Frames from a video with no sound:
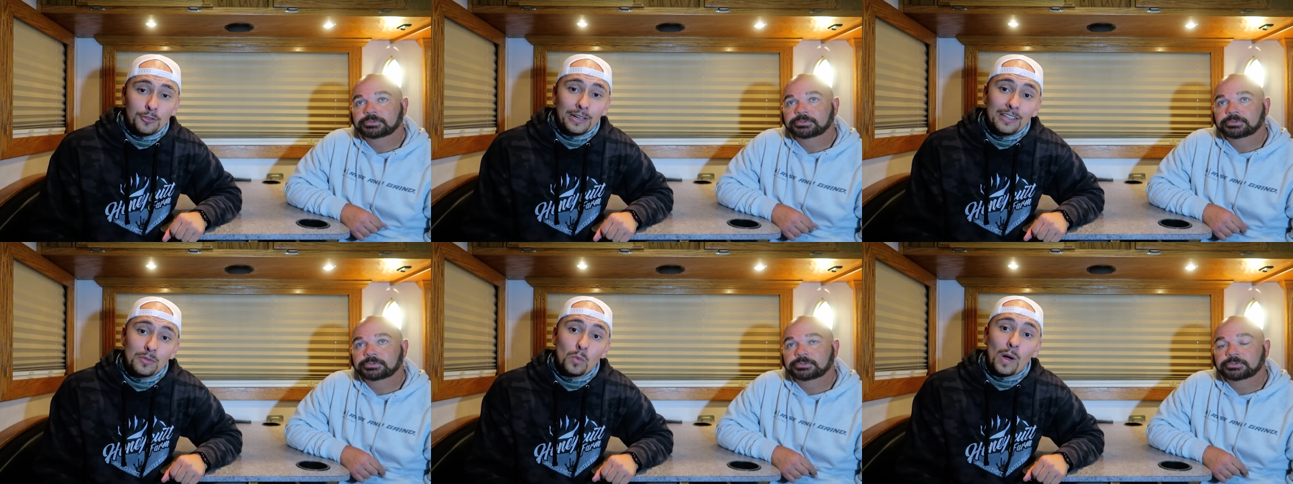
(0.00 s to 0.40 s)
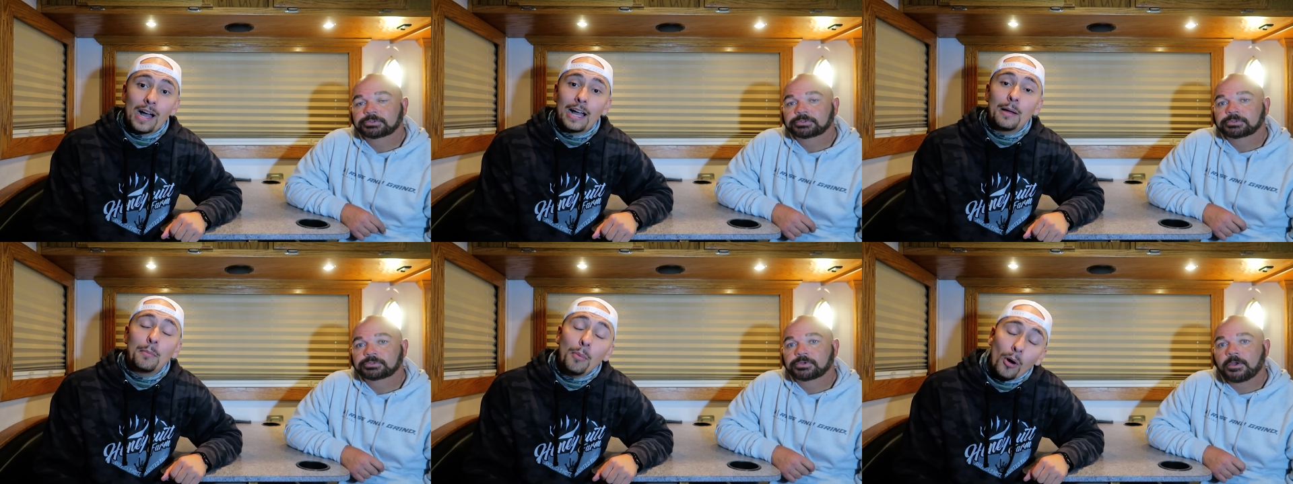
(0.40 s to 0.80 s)
Speaker 1: the reason
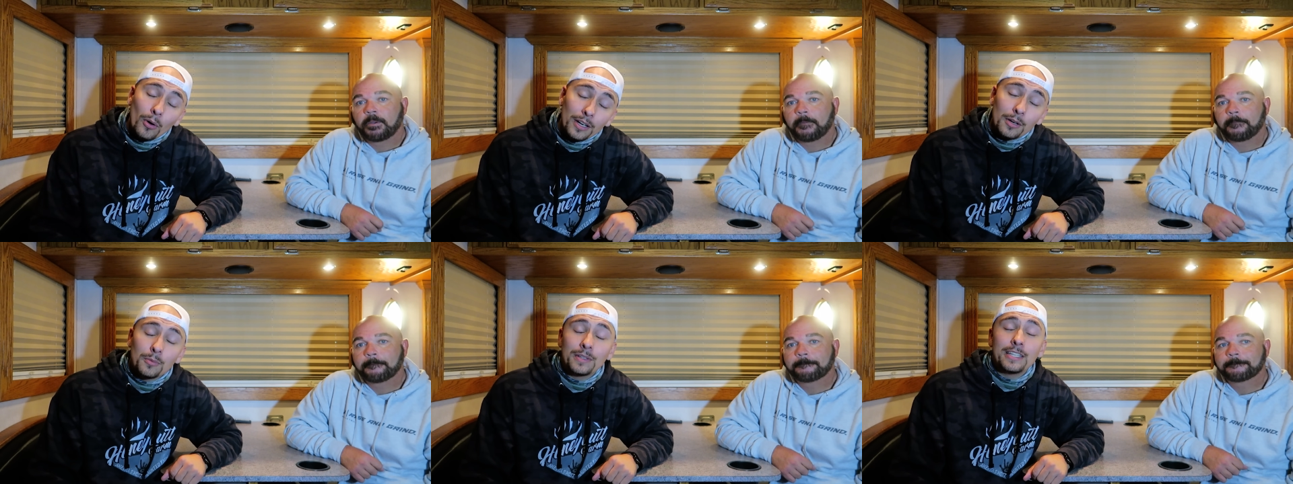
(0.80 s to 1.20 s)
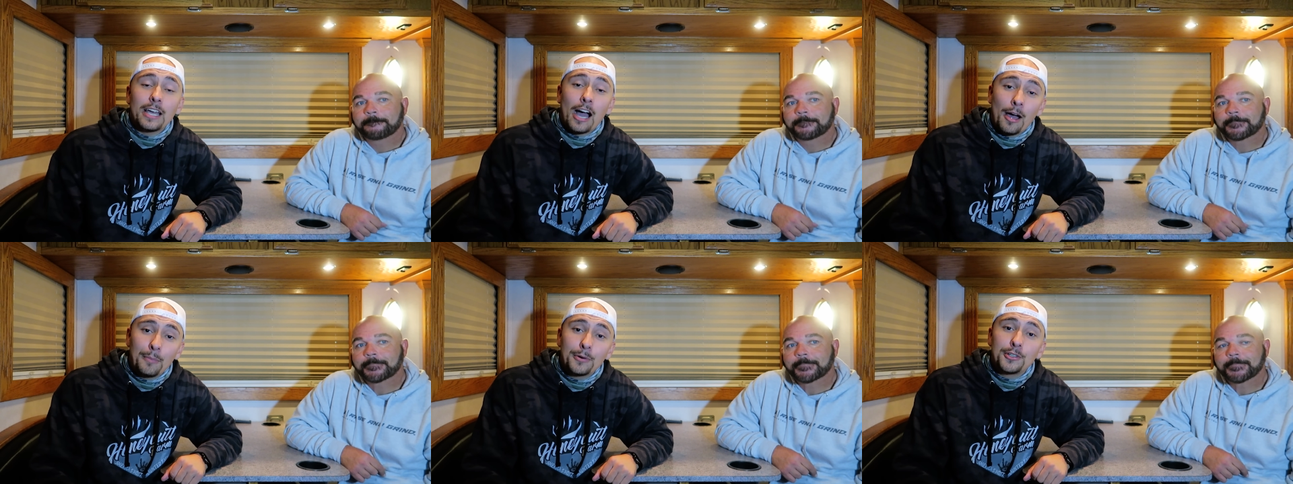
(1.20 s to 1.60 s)
why I bought it when
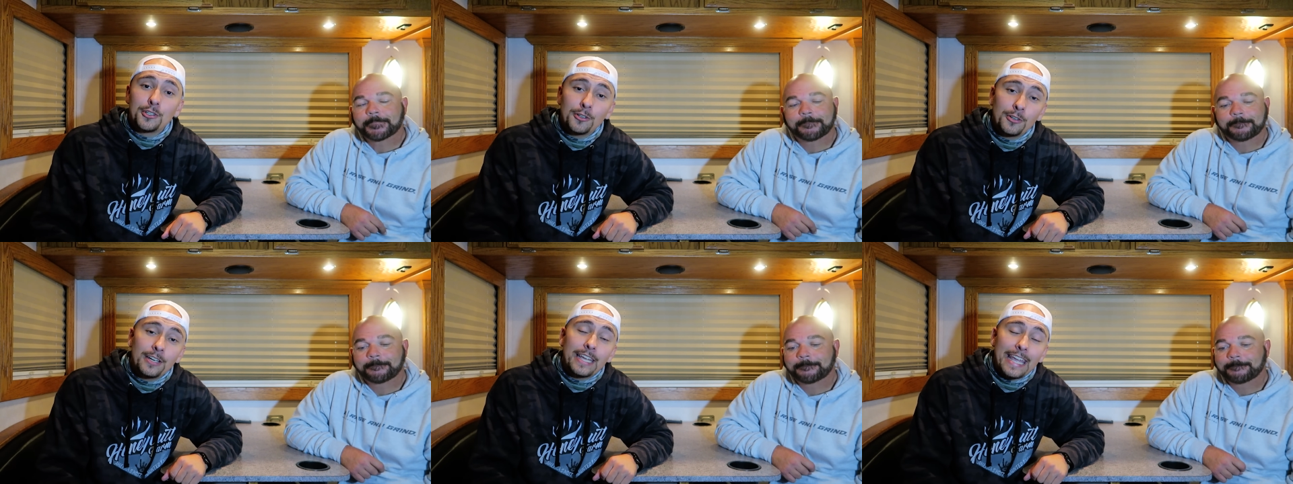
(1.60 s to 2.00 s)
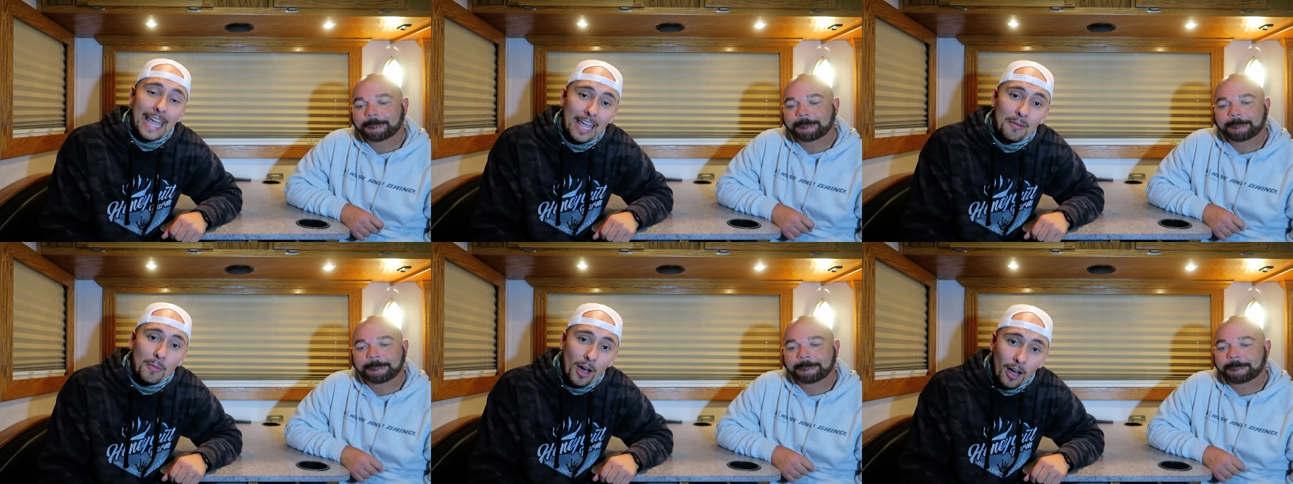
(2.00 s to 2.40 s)
the opportunity
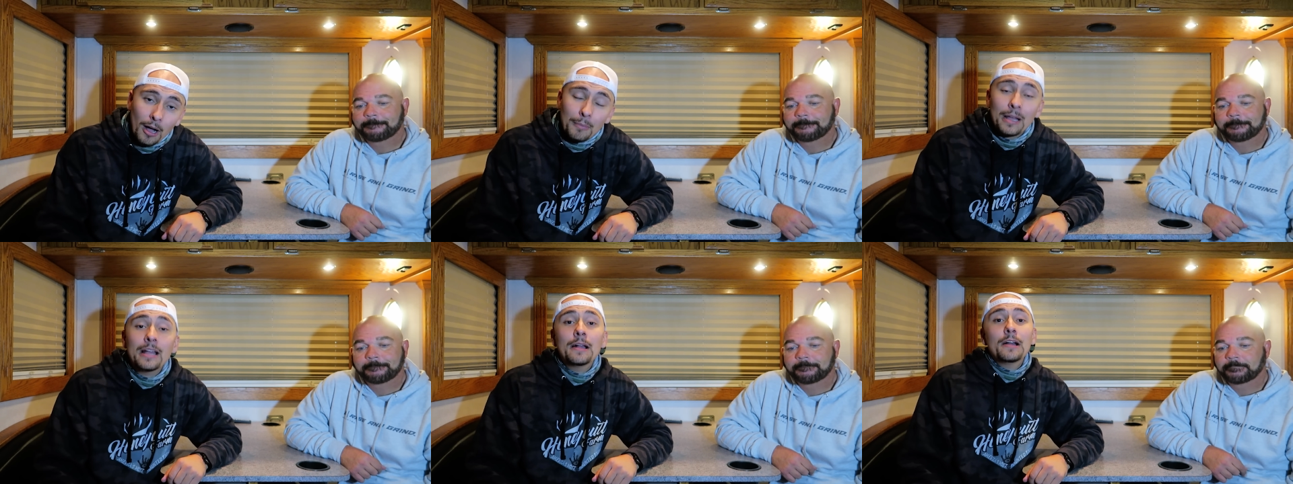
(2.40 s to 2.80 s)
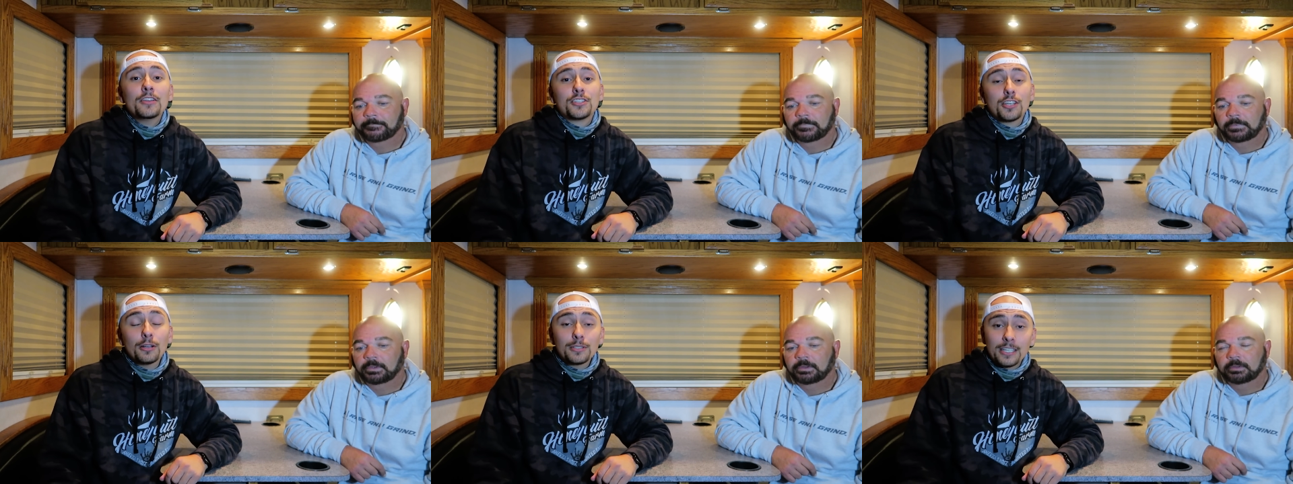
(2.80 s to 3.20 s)
came up.
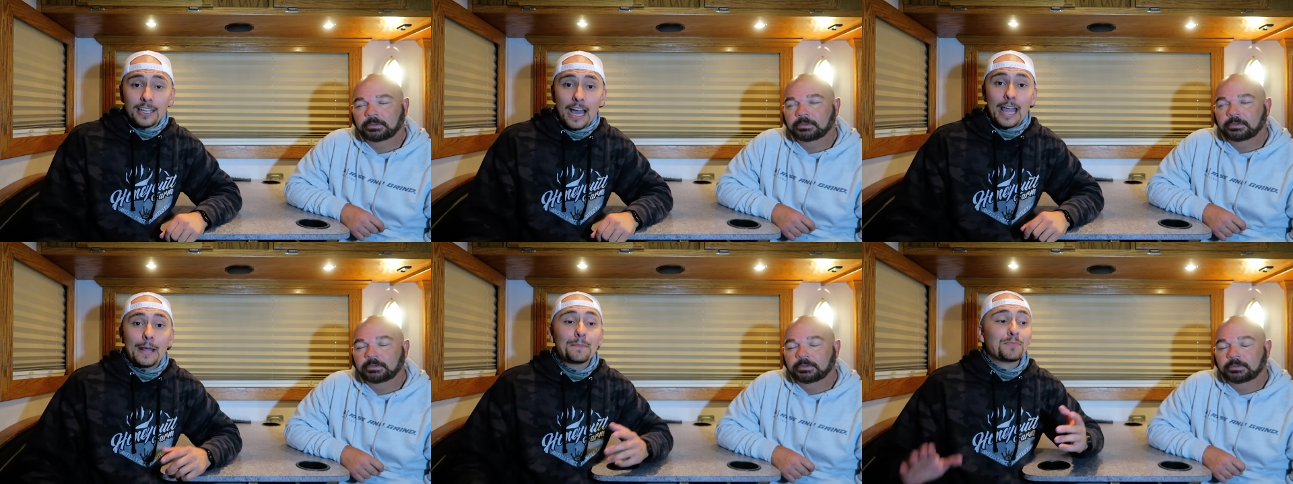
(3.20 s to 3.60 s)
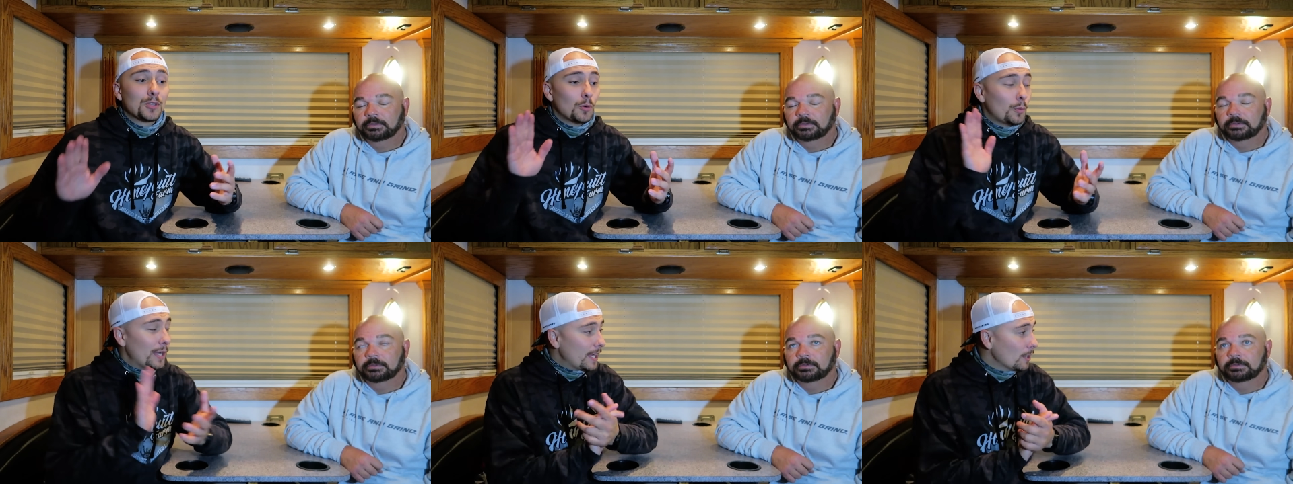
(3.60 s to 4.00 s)
So, tonight,
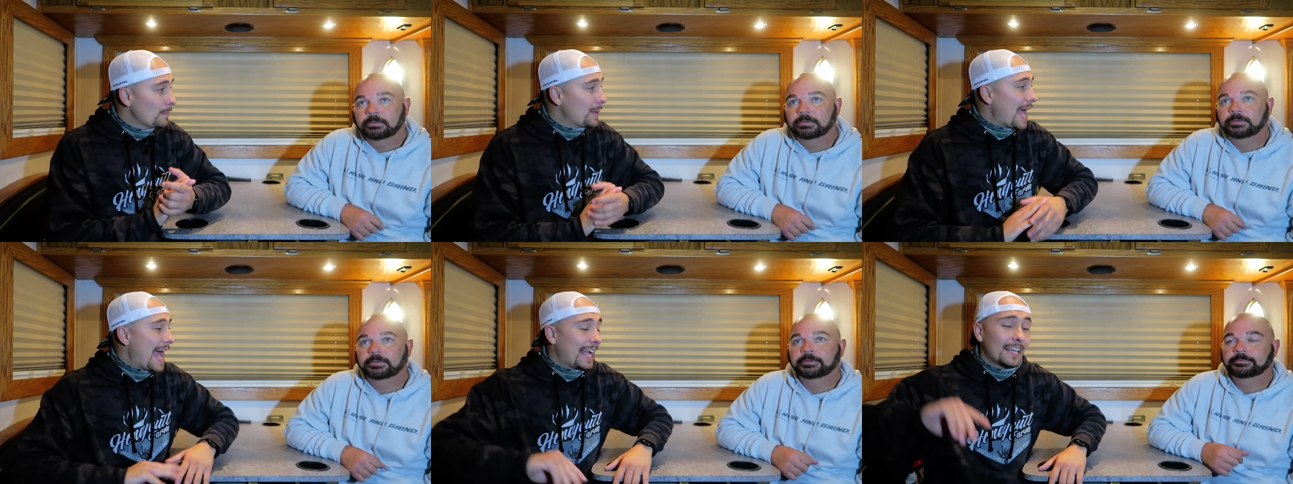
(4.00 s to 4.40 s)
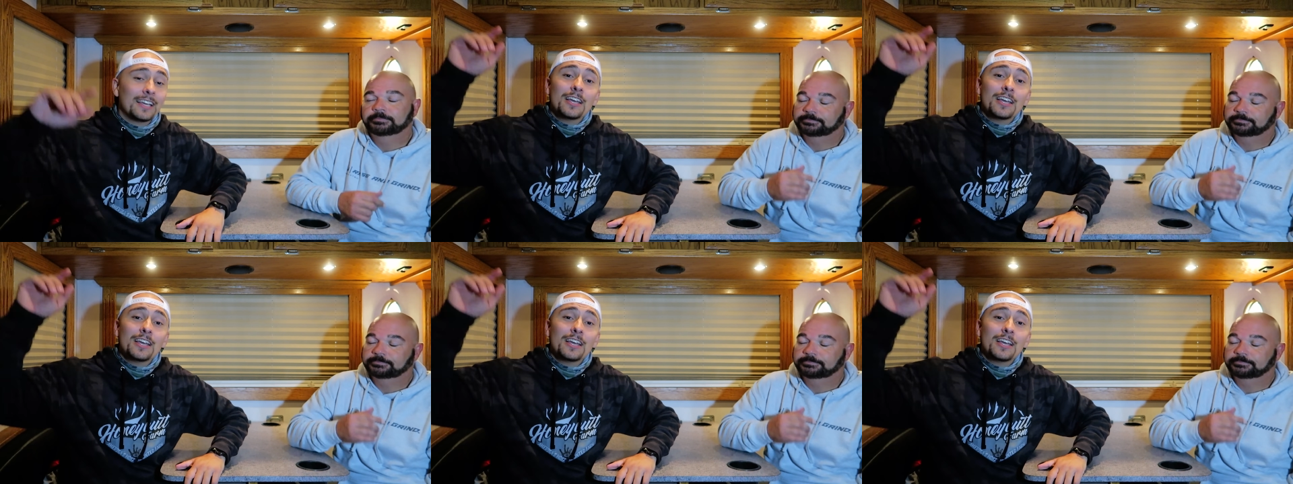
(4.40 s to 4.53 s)
we are back